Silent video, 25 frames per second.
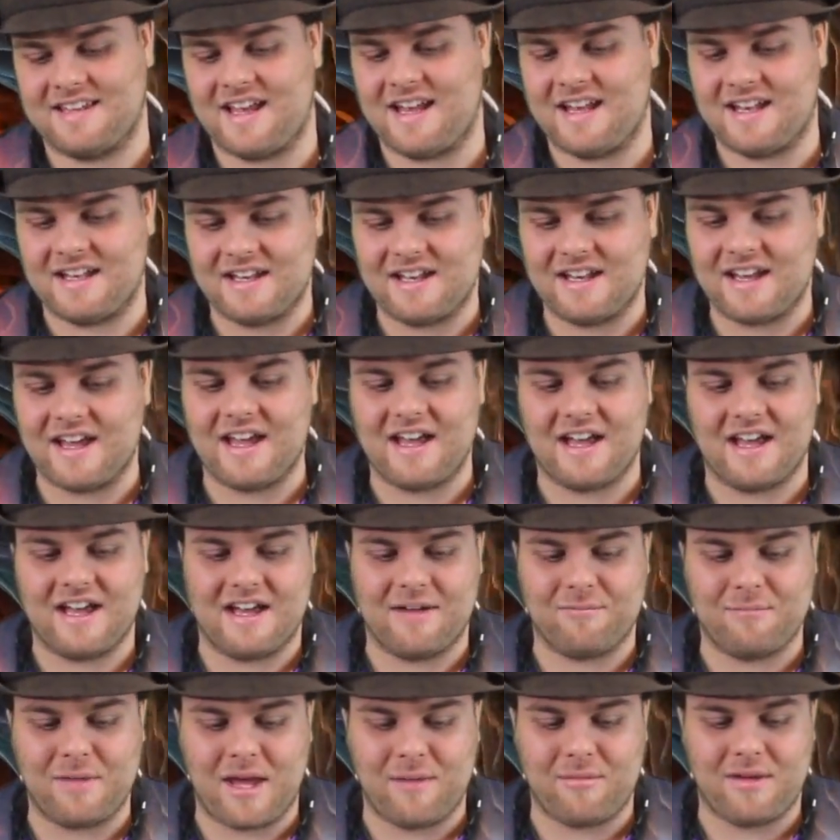And
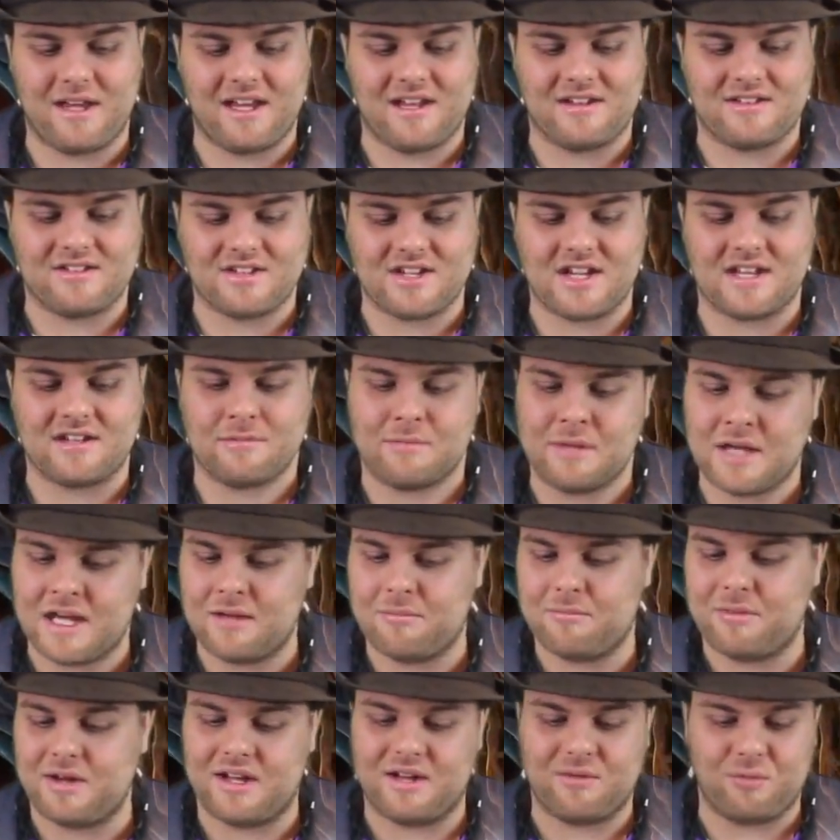uh, maybe it's just
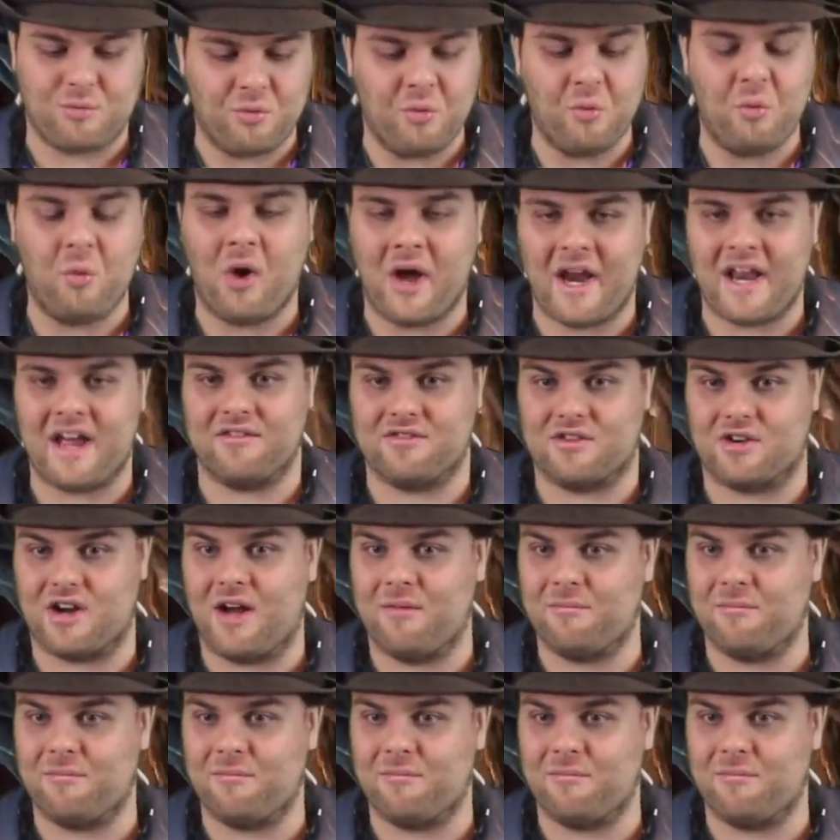me, but whatever.